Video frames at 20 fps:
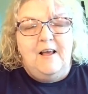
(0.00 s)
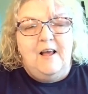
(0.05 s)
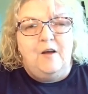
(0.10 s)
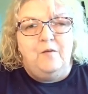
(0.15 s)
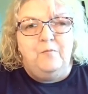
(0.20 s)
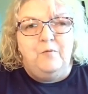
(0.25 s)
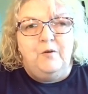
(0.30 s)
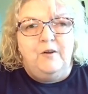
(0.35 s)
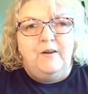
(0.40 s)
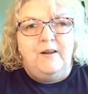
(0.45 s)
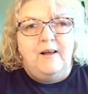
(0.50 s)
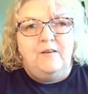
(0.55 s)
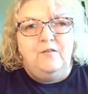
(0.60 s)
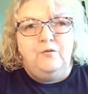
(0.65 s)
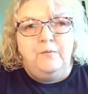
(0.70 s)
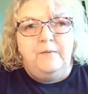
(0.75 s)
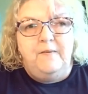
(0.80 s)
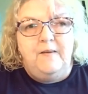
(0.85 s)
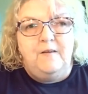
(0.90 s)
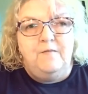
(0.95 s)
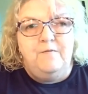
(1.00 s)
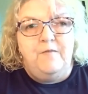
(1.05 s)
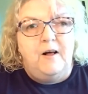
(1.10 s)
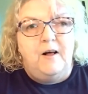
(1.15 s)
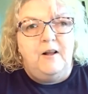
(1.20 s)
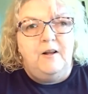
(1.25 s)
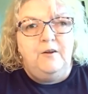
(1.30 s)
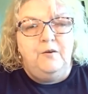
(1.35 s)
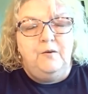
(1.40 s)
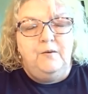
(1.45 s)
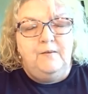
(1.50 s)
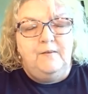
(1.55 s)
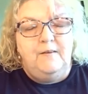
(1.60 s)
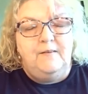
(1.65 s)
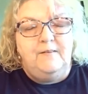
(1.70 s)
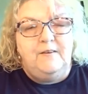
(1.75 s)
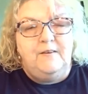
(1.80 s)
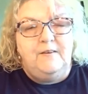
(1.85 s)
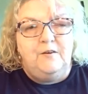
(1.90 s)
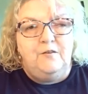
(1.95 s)
and realize when they follow you
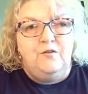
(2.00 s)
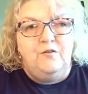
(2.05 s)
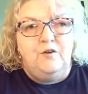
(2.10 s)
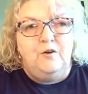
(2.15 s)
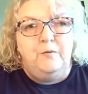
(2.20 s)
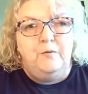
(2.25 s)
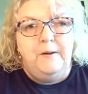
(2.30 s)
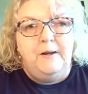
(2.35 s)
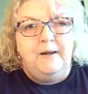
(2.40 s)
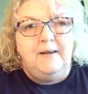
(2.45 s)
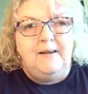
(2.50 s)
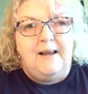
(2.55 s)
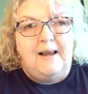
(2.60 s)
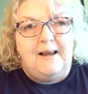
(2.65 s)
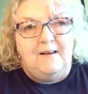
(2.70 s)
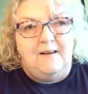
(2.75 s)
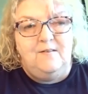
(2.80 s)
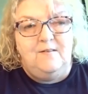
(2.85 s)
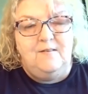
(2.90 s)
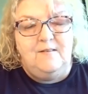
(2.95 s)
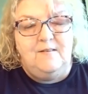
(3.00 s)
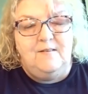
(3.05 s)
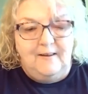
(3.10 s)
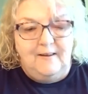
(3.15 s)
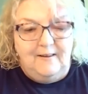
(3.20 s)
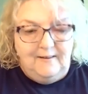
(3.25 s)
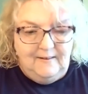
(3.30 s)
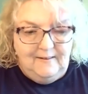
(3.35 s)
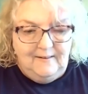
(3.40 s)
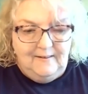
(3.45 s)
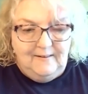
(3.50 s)
that they're still being nasty.